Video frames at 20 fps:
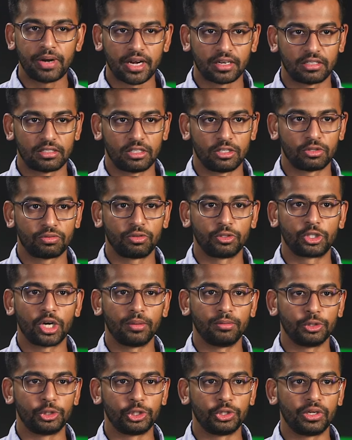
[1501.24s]
practices for
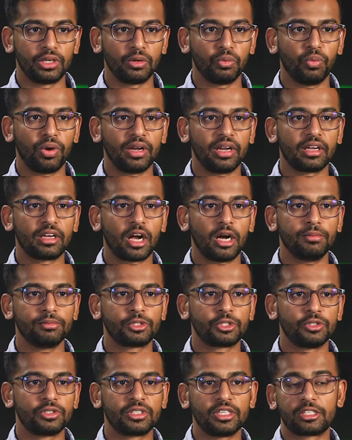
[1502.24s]
troubleshooting when it comes
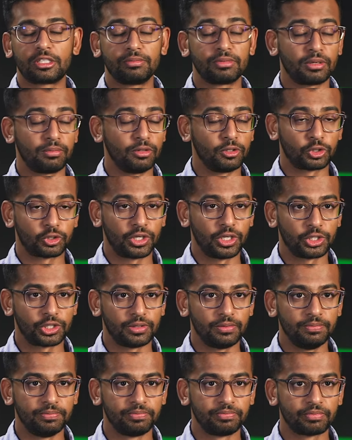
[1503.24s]
to systems administration.